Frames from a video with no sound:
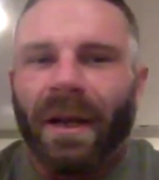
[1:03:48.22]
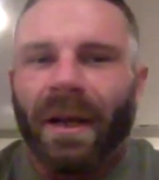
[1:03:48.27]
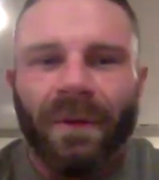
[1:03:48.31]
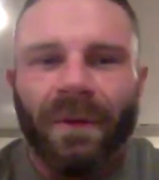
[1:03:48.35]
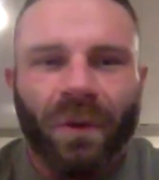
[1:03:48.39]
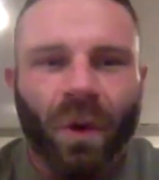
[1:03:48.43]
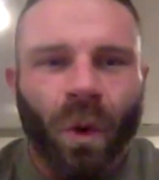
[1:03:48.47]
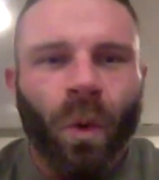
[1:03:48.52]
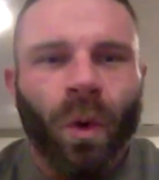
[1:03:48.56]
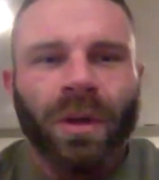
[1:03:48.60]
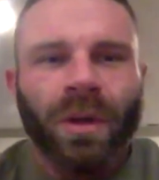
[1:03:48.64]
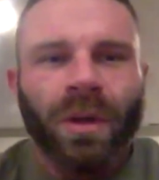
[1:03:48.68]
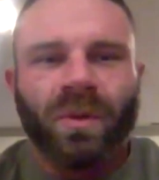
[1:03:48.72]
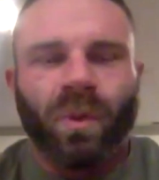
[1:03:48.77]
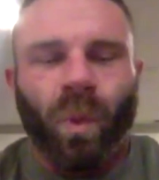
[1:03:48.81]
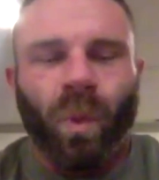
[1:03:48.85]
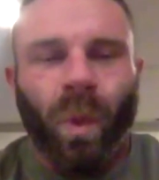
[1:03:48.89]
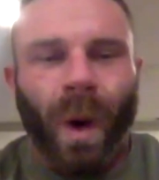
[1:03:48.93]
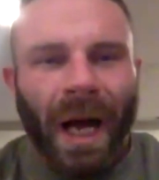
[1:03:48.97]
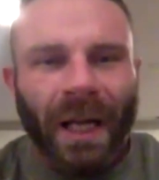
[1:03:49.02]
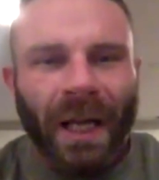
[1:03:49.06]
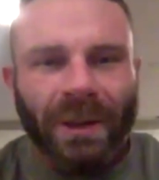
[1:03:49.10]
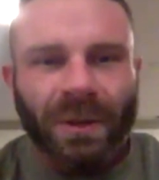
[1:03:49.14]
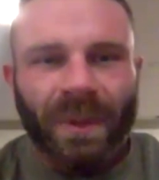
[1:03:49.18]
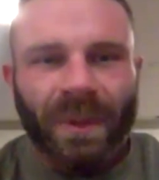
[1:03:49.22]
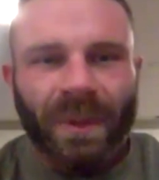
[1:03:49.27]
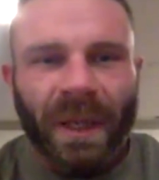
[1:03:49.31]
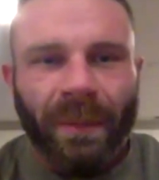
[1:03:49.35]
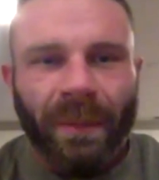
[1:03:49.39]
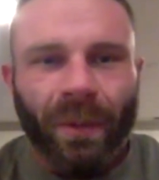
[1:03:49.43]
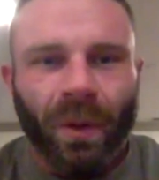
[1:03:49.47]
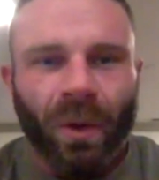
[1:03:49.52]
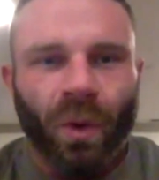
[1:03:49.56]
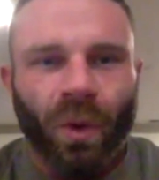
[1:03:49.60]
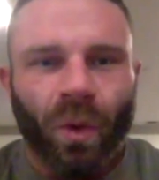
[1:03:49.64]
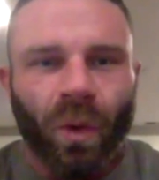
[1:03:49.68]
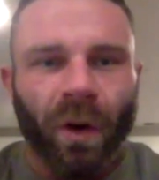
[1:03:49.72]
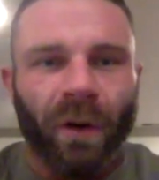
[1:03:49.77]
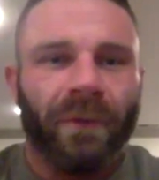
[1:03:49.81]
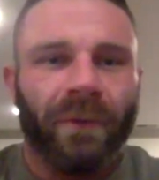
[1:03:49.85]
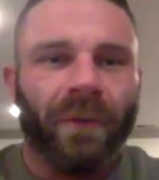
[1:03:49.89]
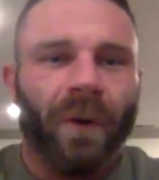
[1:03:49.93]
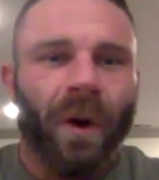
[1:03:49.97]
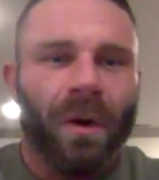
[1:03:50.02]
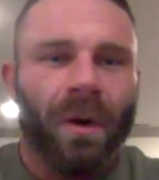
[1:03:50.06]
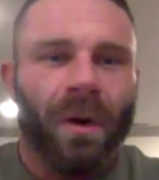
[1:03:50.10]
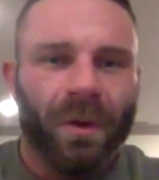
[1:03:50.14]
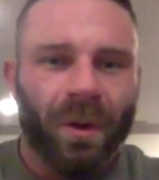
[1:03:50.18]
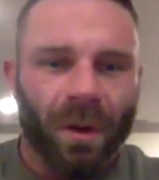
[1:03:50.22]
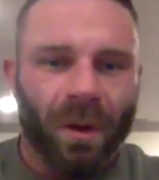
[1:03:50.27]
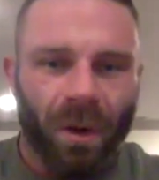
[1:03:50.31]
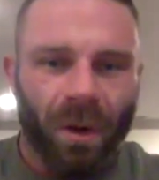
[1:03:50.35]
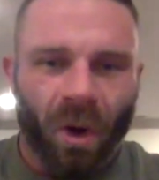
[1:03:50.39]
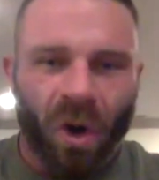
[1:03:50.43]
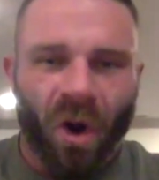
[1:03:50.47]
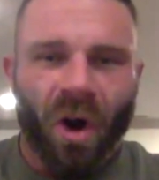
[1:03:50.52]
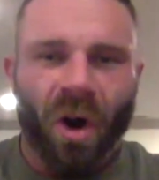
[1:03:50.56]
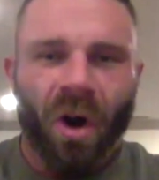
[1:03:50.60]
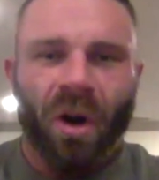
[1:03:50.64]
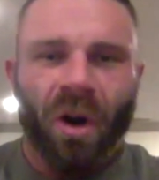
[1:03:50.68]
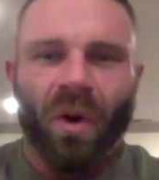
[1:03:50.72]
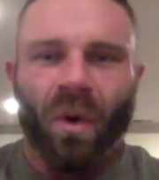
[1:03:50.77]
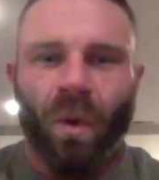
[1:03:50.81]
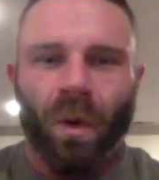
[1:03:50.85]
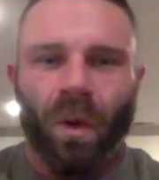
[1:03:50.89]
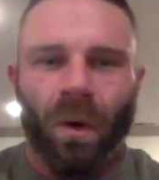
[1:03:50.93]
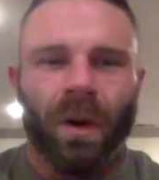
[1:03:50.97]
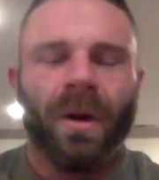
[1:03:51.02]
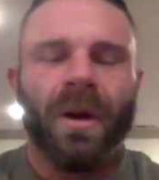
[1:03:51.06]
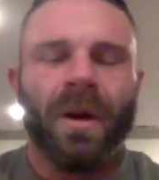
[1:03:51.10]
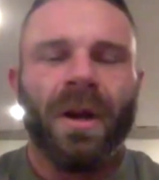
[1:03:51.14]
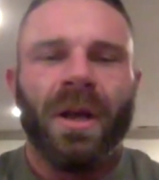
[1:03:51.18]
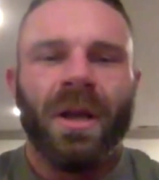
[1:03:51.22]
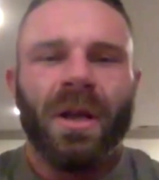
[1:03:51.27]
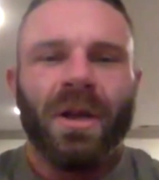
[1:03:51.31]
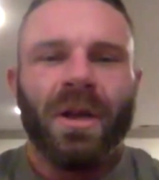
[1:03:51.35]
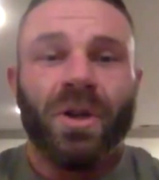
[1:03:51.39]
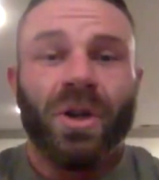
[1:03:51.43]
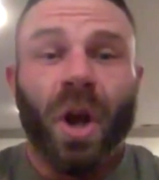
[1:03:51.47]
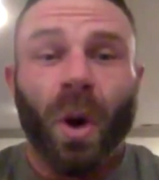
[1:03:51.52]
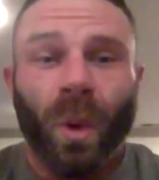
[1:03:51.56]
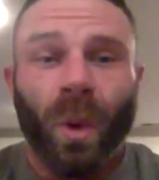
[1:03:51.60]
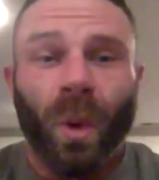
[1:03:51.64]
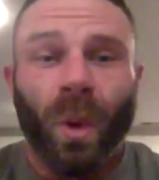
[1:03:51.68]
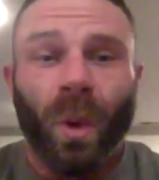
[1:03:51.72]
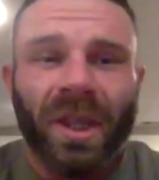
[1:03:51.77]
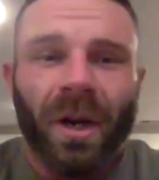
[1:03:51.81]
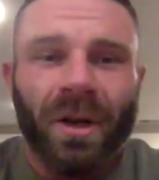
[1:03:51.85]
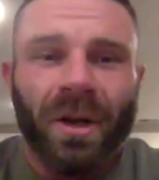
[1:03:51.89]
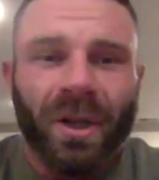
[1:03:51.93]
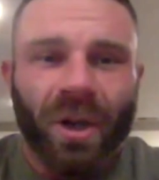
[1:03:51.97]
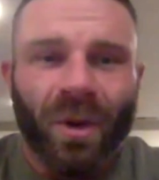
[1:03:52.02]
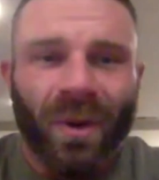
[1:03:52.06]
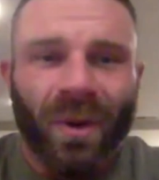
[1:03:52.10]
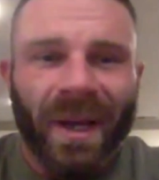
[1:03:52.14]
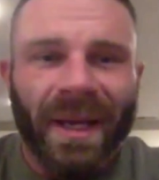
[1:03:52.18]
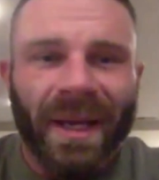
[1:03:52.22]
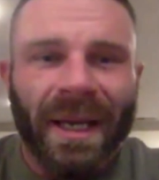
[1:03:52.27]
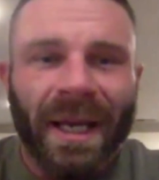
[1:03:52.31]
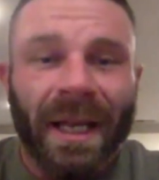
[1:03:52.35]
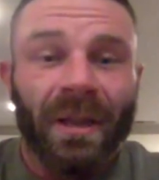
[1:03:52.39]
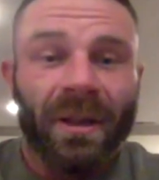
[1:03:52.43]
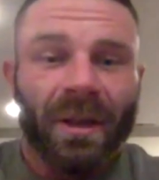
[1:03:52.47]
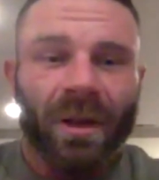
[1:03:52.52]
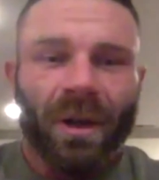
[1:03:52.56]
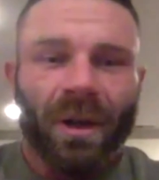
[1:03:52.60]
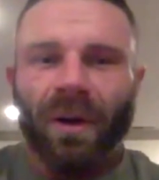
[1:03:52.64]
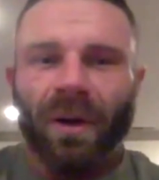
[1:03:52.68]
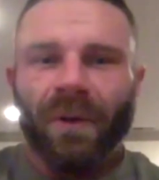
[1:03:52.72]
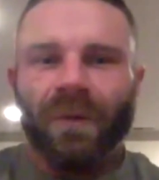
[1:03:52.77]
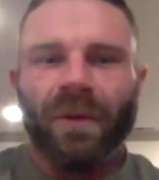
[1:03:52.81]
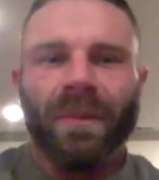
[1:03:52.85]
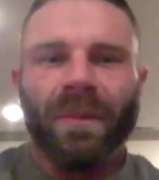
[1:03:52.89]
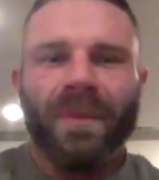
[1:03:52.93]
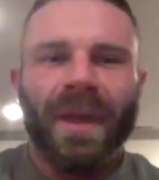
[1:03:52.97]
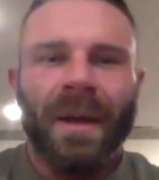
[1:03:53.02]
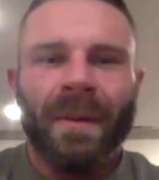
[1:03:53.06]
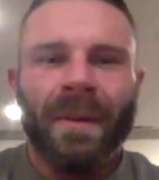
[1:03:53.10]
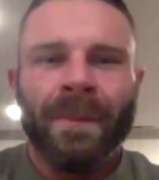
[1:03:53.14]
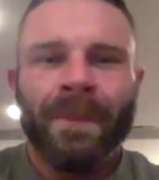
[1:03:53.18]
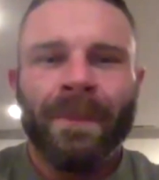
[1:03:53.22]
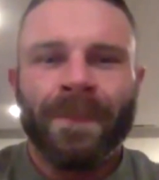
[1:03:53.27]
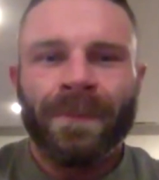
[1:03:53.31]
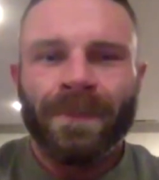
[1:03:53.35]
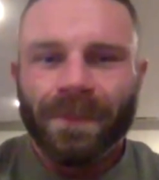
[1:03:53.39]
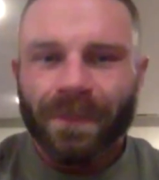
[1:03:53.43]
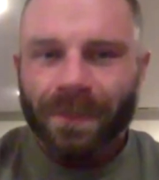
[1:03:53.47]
of course watch people who are farther along or know what they're doing and learn from them.